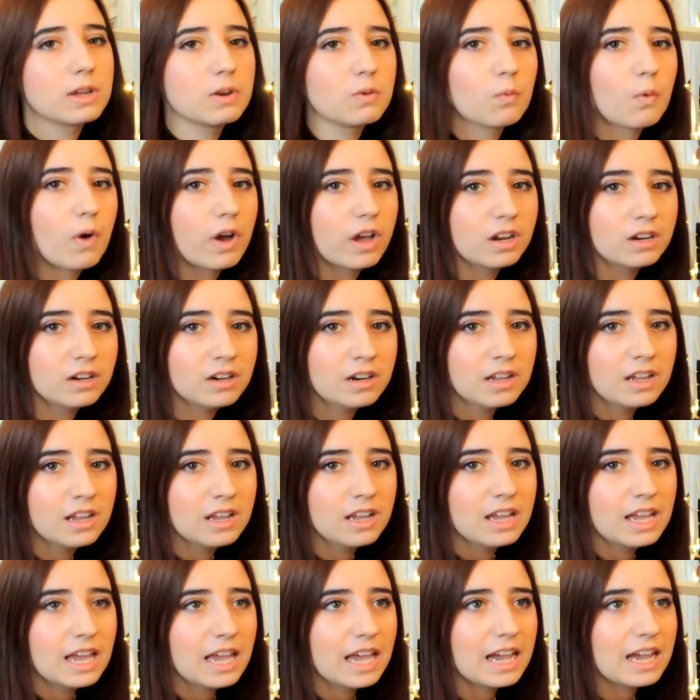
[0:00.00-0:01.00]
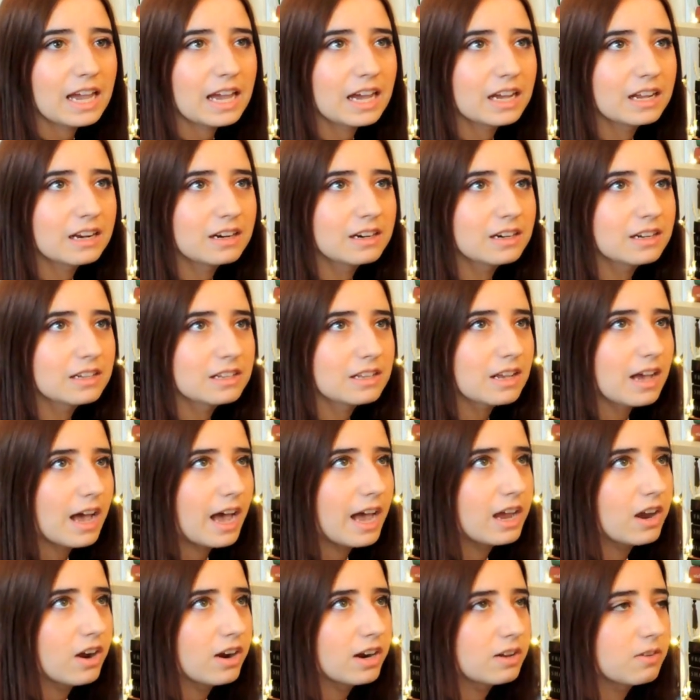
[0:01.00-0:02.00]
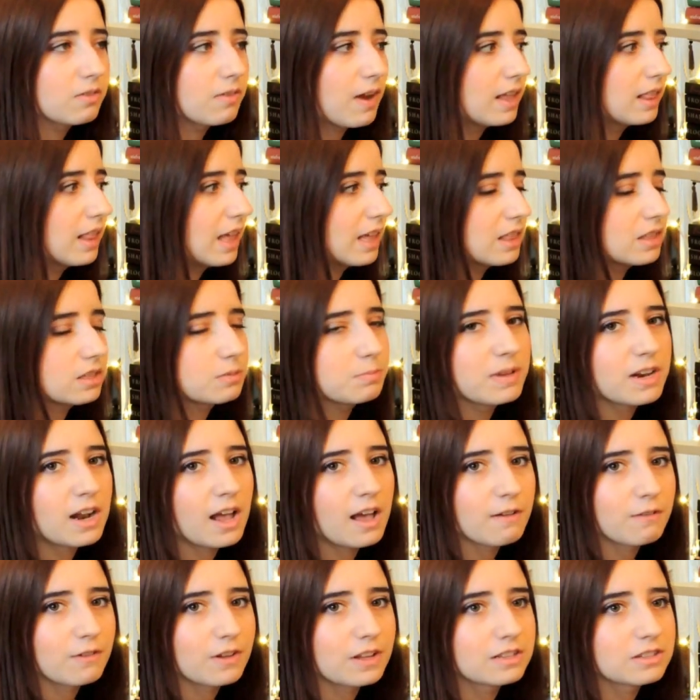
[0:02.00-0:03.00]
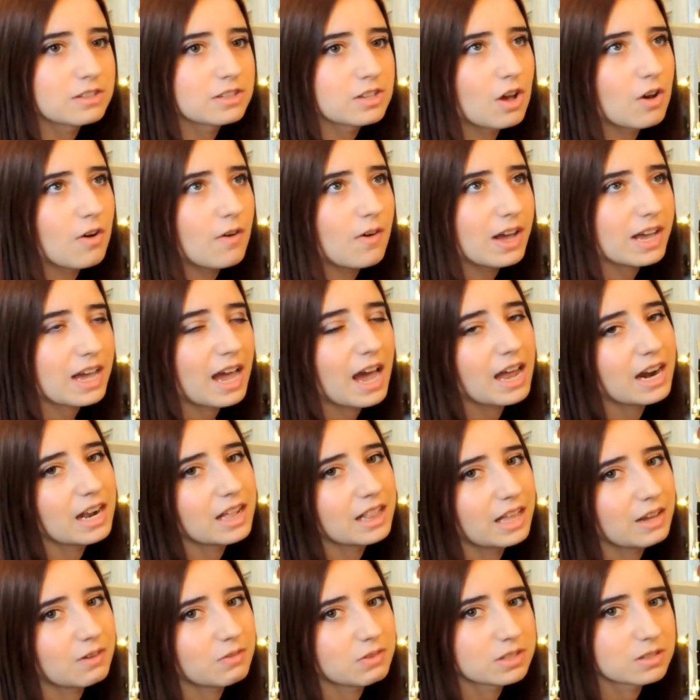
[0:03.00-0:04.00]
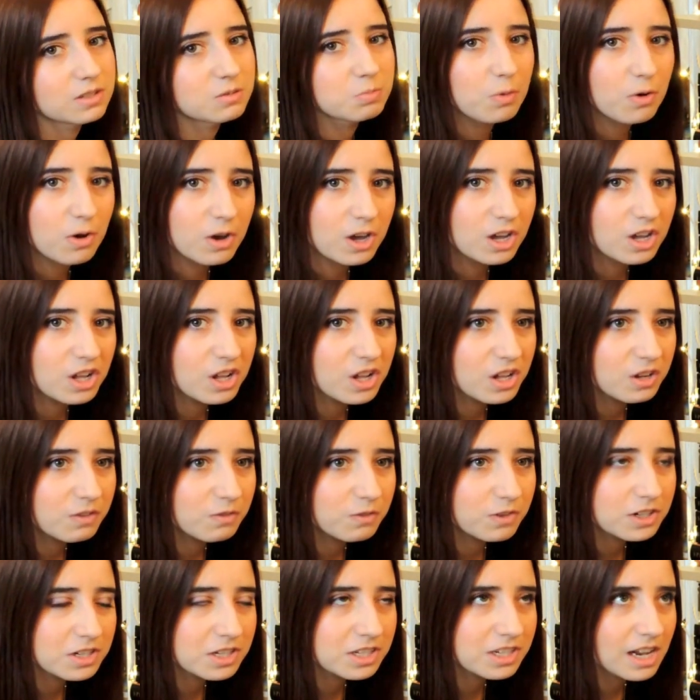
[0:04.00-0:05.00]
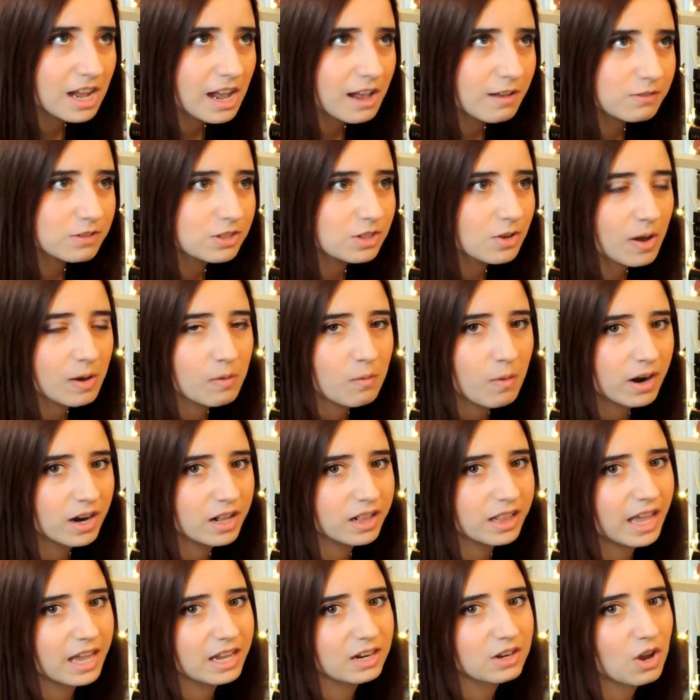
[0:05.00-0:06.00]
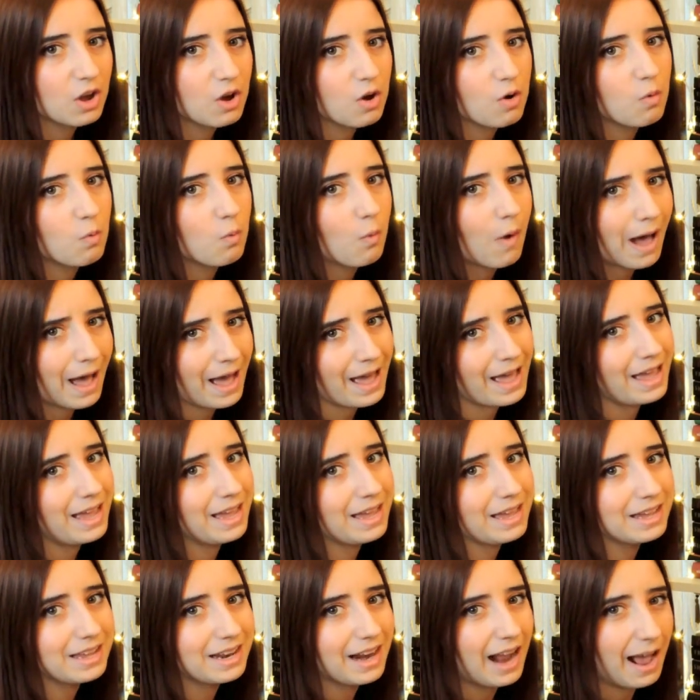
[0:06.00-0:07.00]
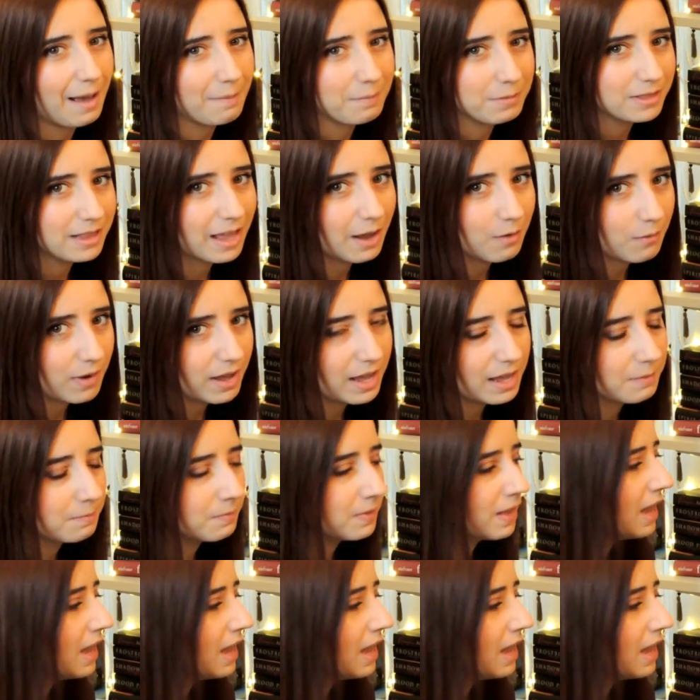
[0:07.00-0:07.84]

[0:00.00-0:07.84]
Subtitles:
3-in-1 and I already read like the spin-off, and so I kind of like was spoiled for stuff, so I want to like know why it happened that way.